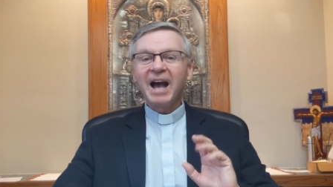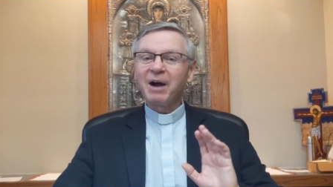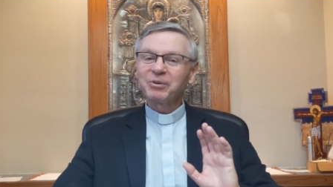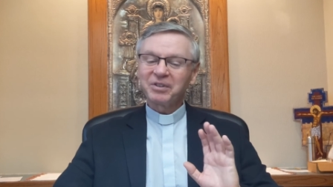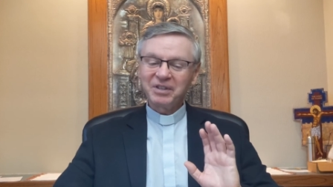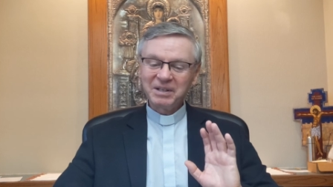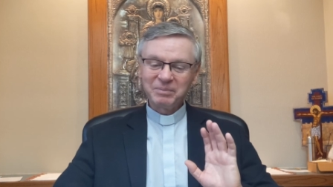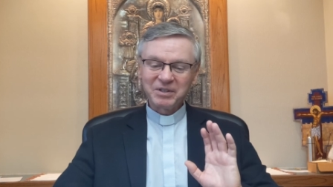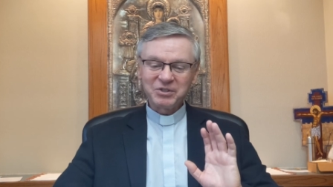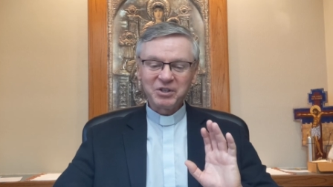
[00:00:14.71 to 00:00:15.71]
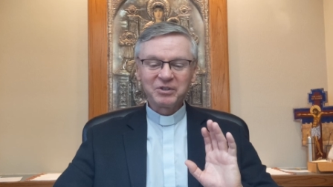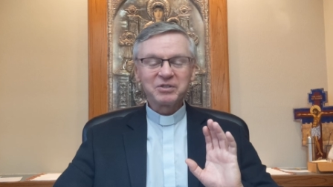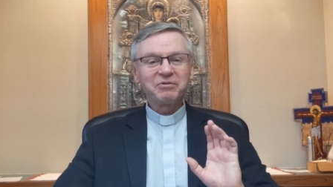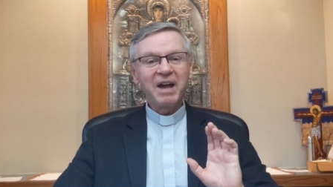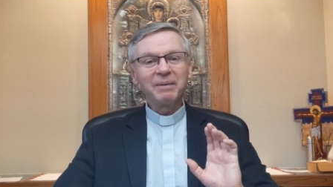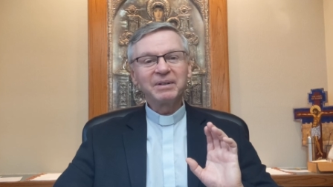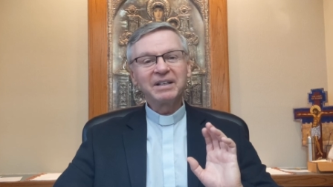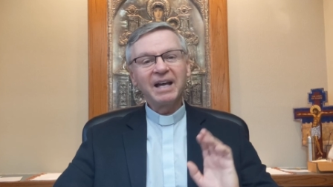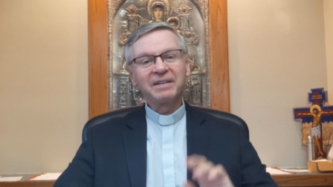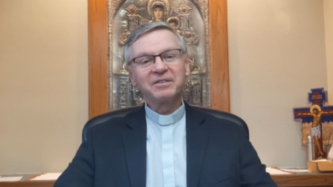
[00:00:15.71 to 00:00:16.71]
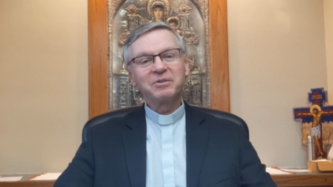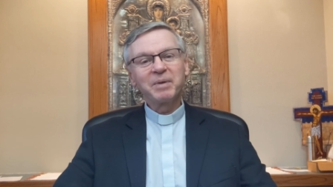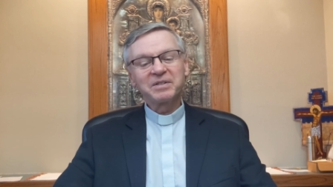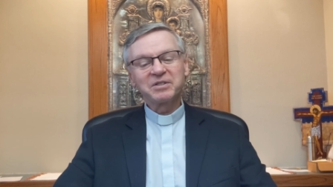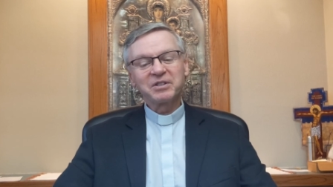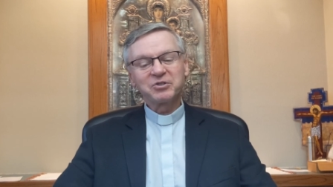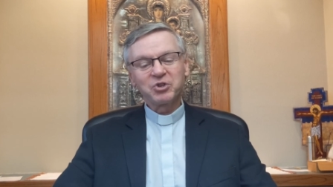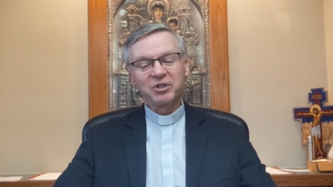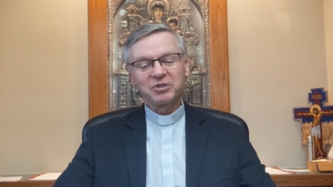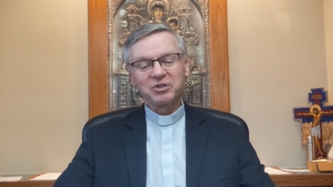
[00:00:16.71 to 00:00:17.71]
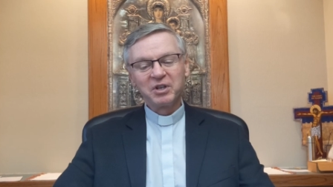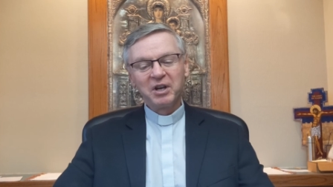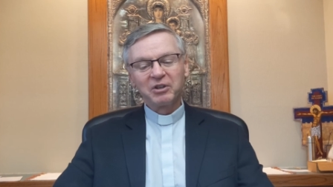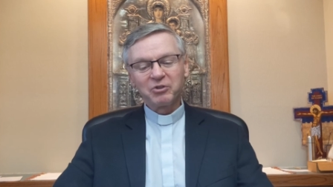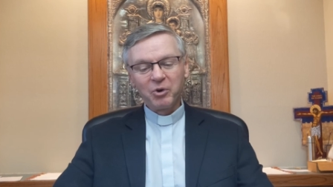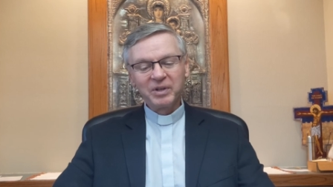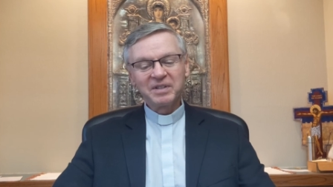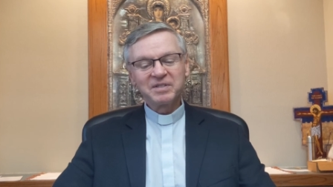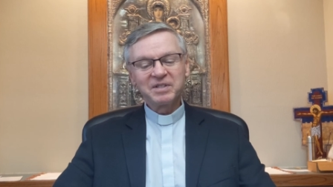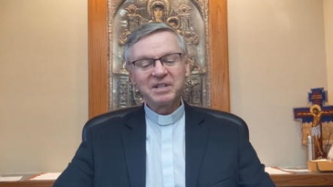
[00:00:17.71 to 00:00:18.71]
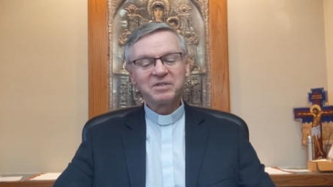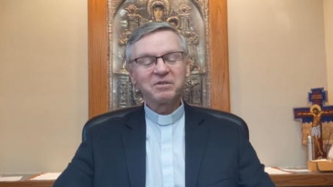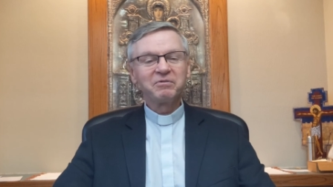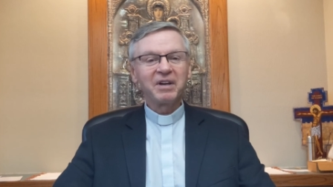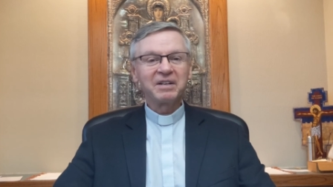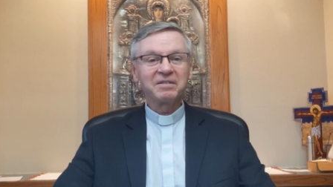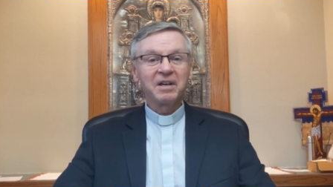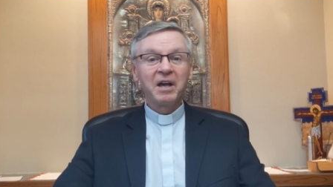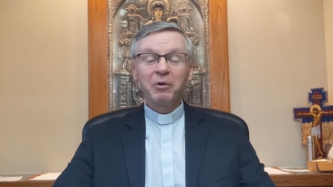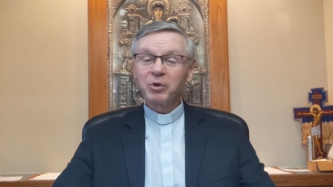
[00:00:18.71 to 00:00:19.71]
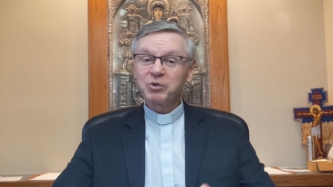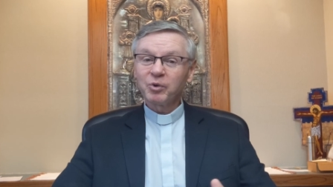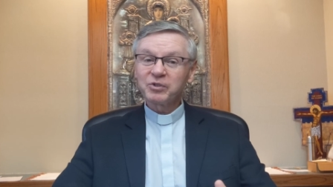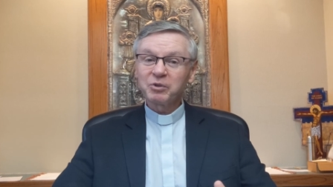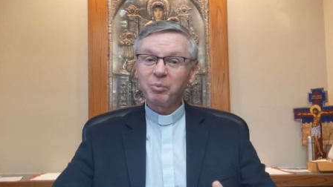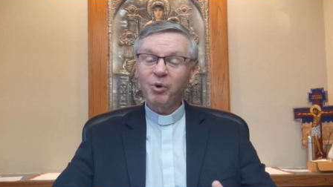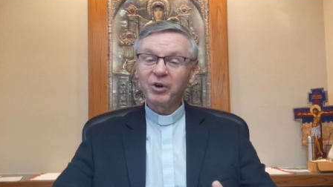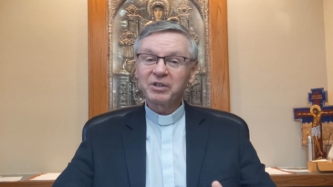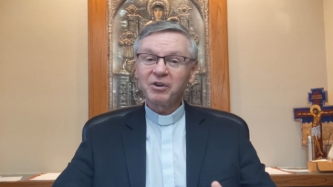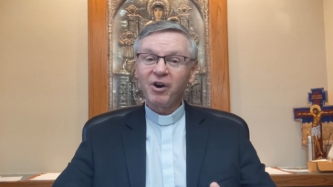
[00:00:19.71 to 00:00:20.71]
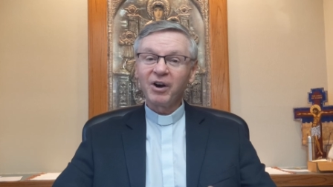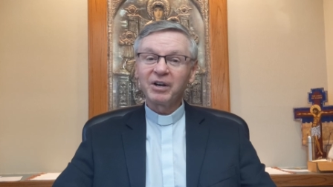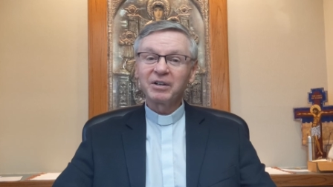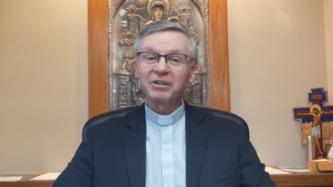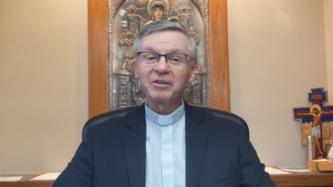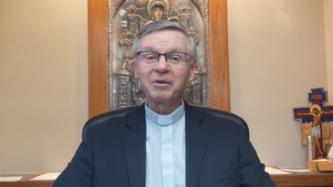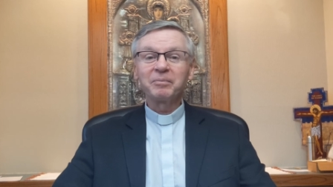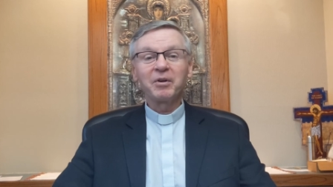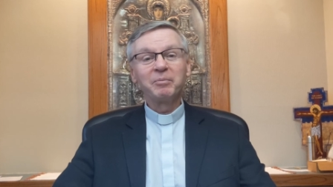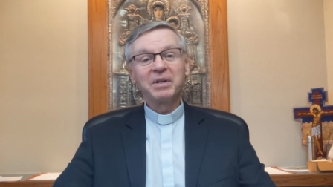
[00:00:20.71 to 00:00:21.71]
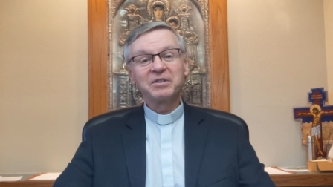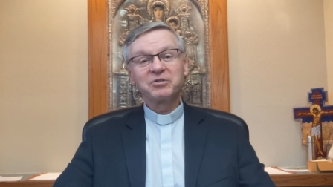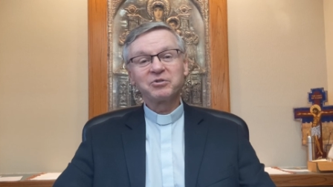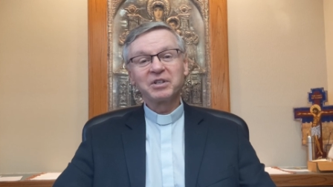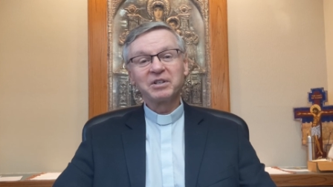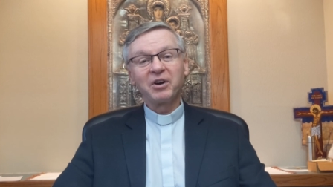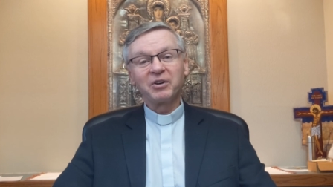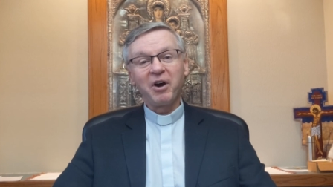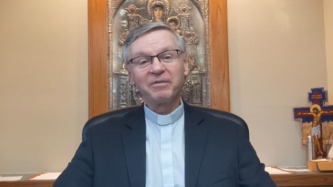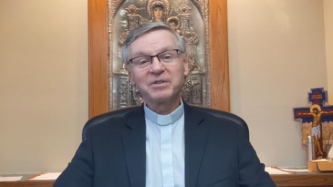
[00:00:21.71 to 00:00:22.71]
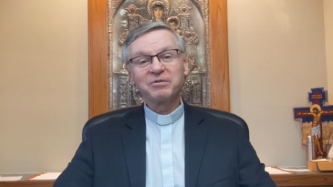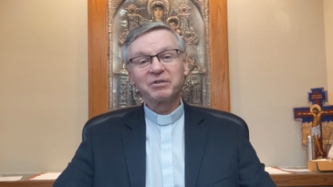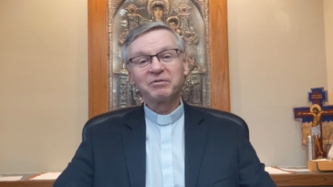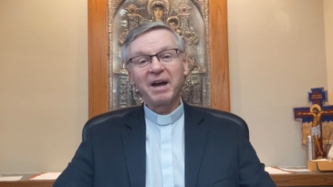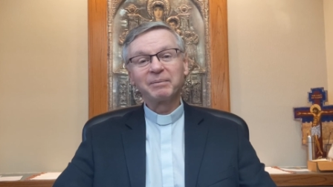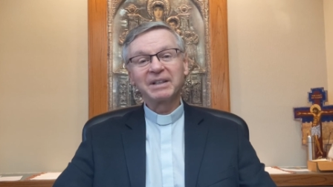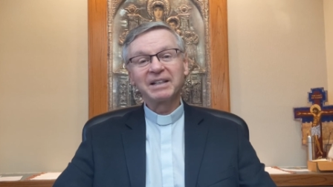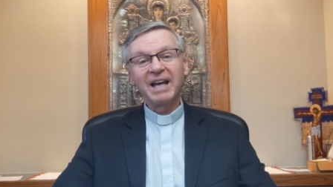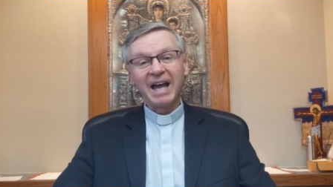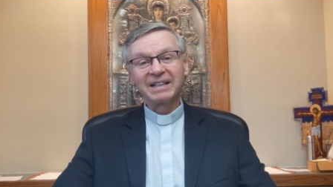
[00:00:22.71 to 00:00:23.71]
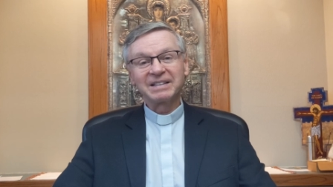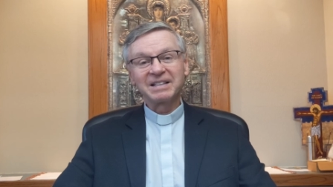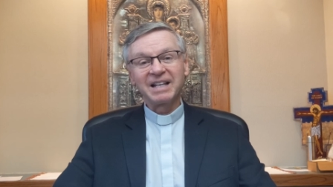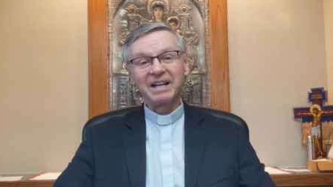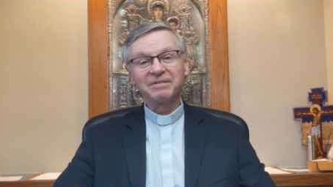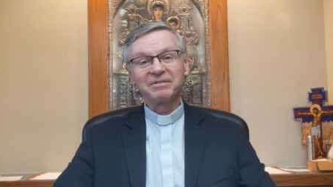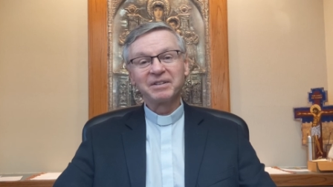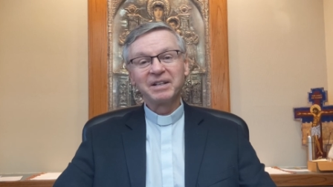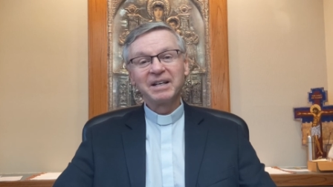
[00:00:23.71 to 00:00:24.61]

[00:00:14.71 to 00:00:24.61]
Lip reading: Our theme this year is Family and the Domestic Church, Growing the Seeds of Faith, which will support our ministry, our Office for Family and Life.